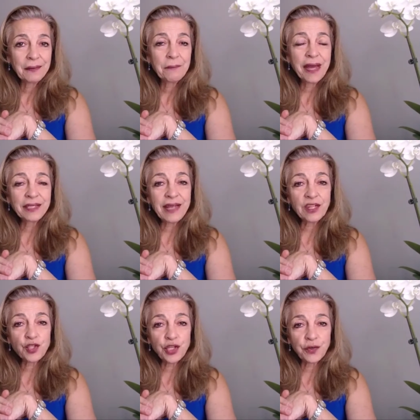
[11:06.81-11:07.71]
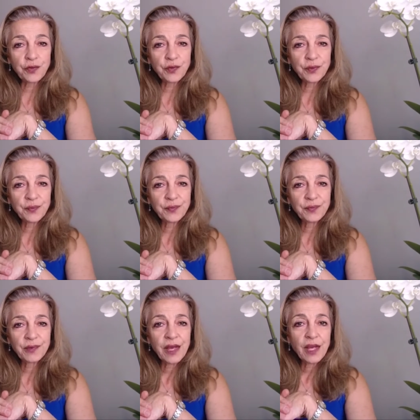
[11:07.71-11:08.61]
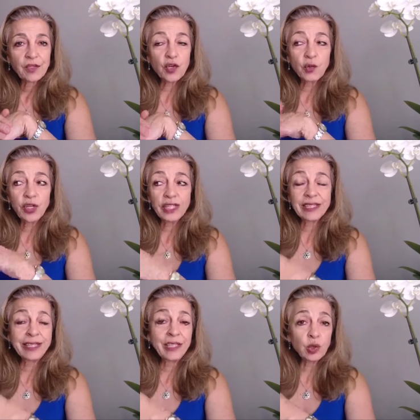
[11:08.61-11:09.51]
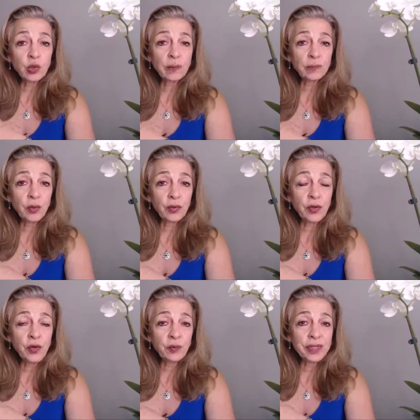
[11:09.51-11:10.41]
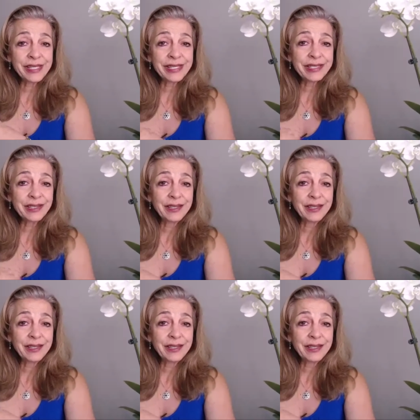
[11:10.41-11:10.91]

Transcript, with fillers: make that shift so the clinical hypnotherapist